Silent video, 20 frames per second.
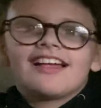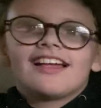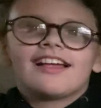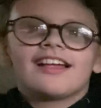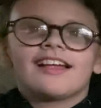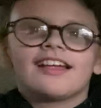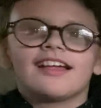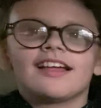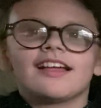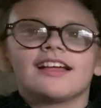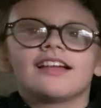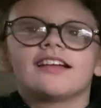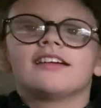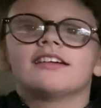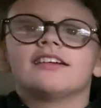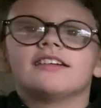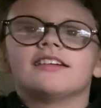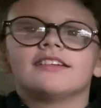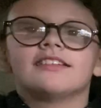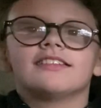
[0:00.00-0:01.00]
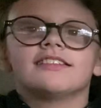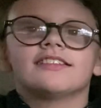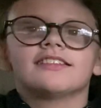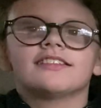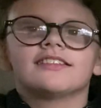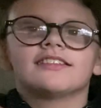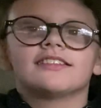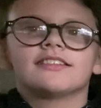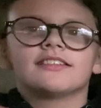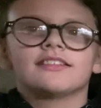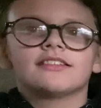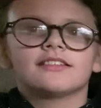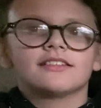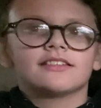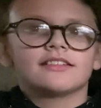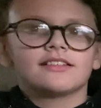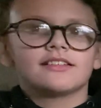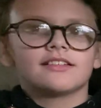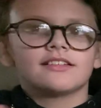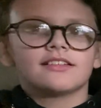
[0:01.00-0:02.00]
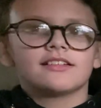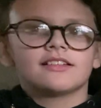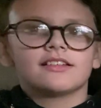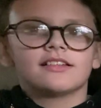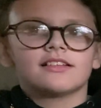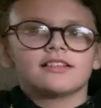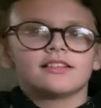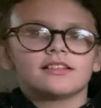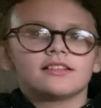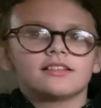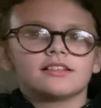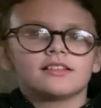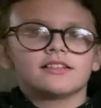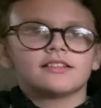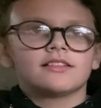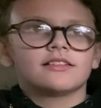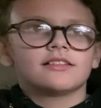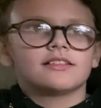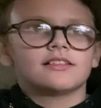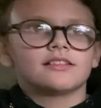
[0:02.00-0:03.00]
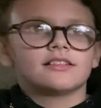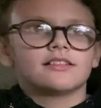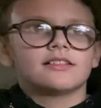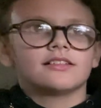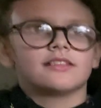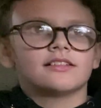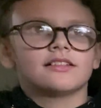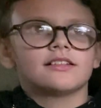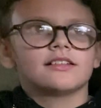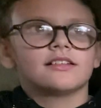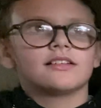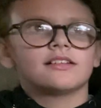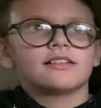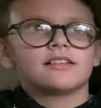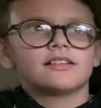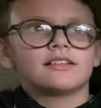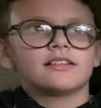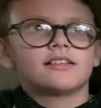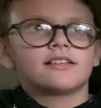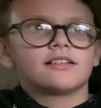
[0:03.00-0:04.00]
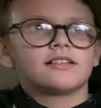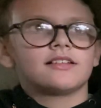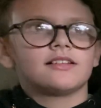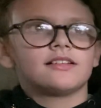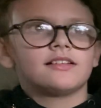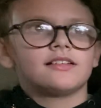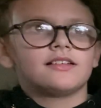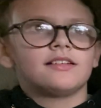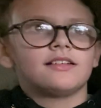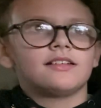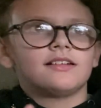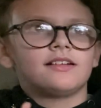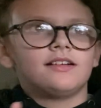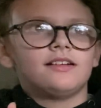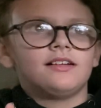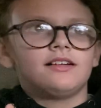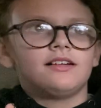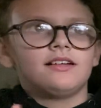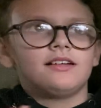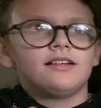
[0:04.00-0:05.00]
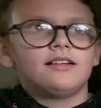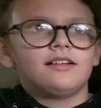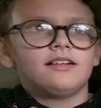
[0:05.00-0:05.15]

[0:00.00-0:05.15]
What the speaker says: (not speaking)